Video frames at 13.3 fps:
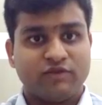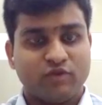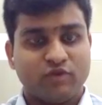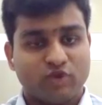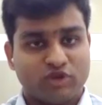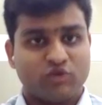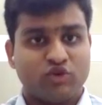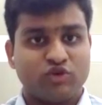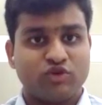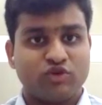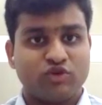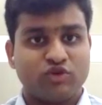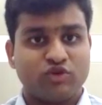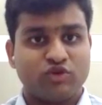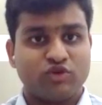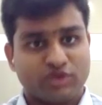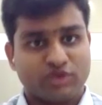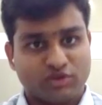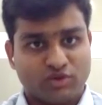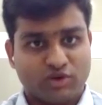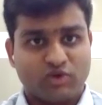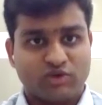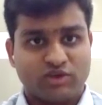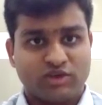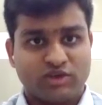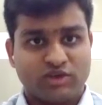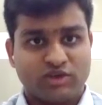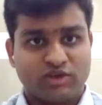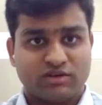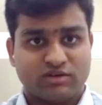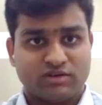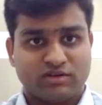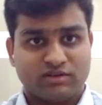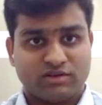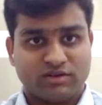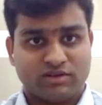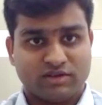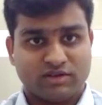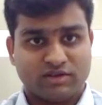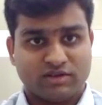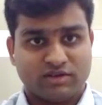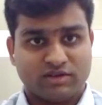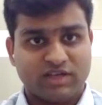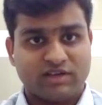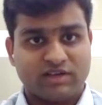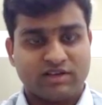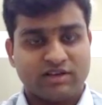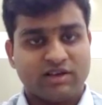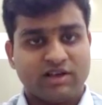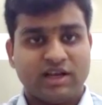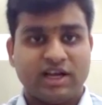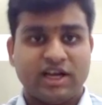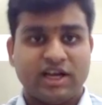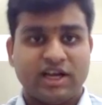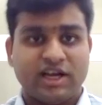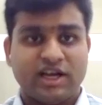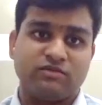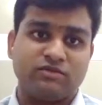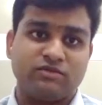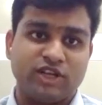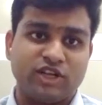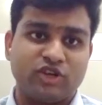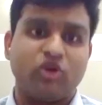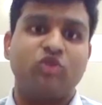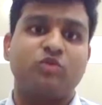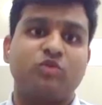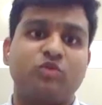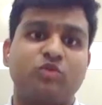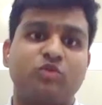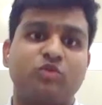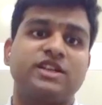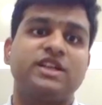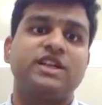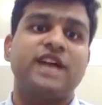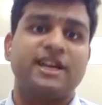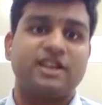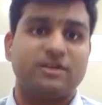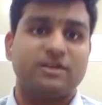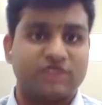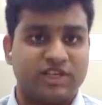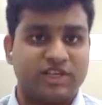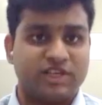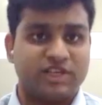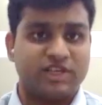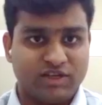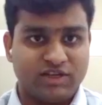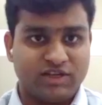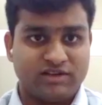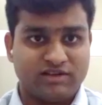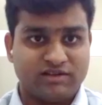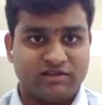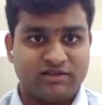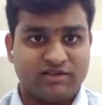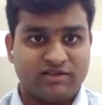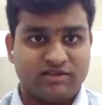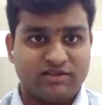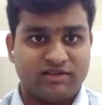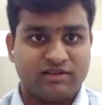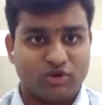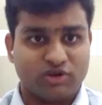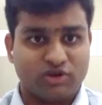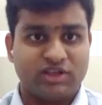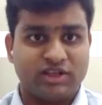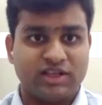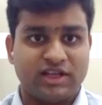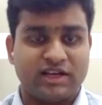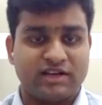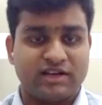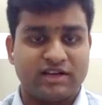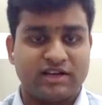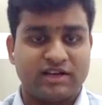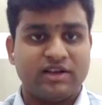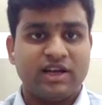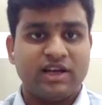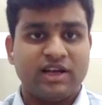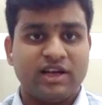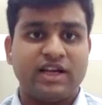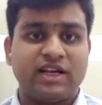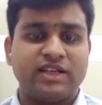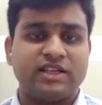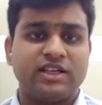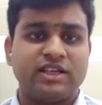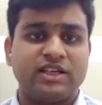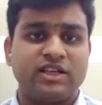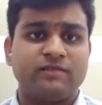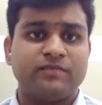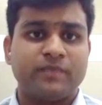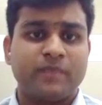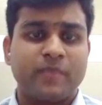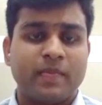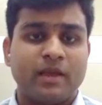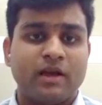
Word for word: uh, focus more on constitution throughout the uh, subject and incorporate certain diagrams that can be uh, drawn in that. And I think